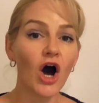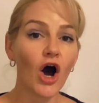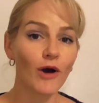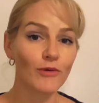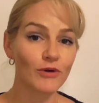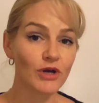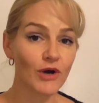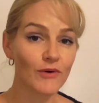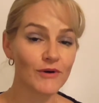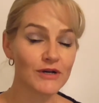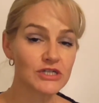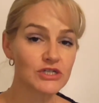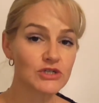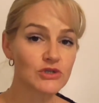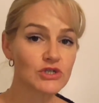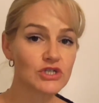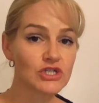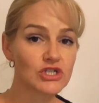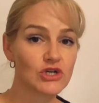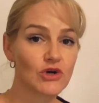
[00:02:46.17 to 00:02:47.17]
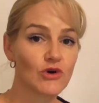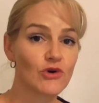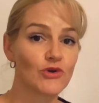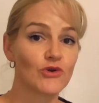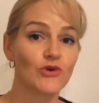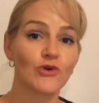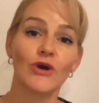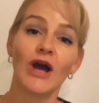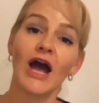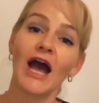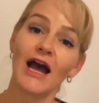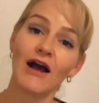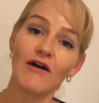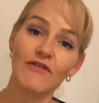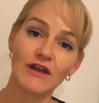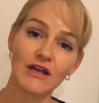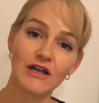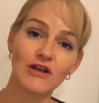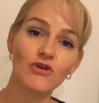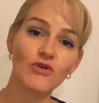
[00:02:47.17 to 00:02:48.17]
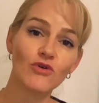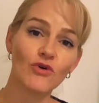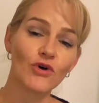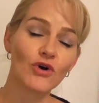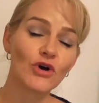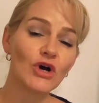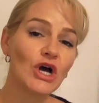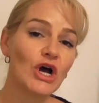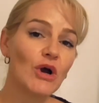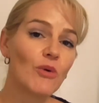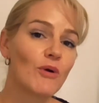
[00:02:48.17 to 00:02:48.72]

I'm going to show you how they look